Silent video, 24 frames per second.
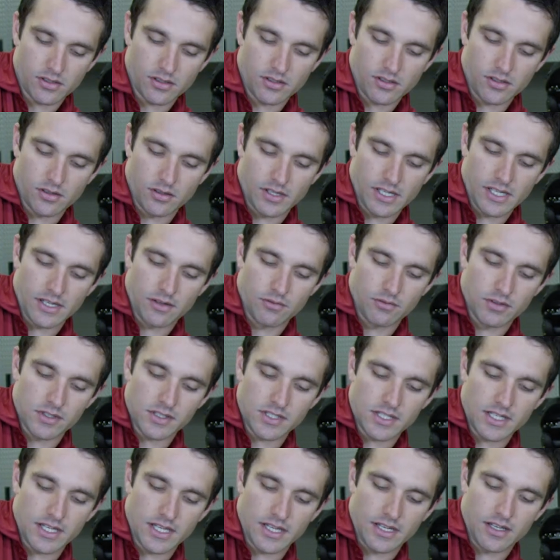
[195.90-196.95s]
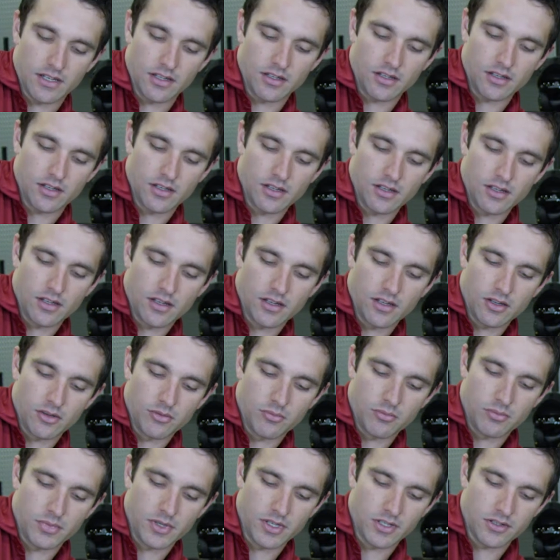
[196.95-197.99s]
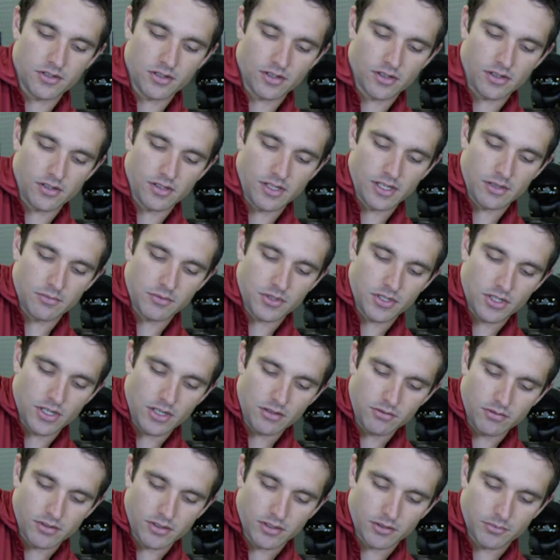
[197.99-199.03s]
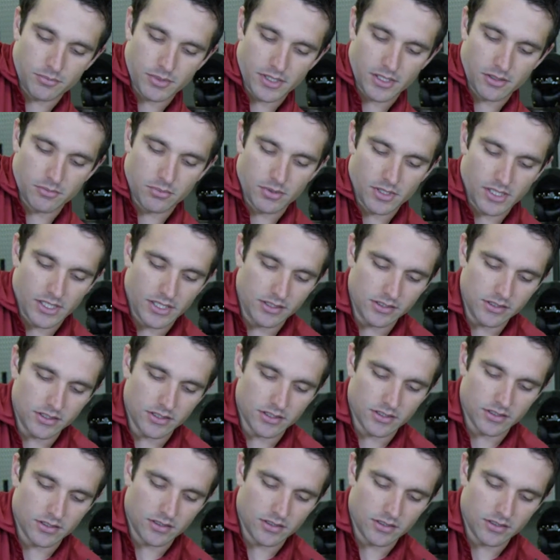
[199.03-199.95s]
go ahead and once again, pinch our clamp shut with our pair of pliers,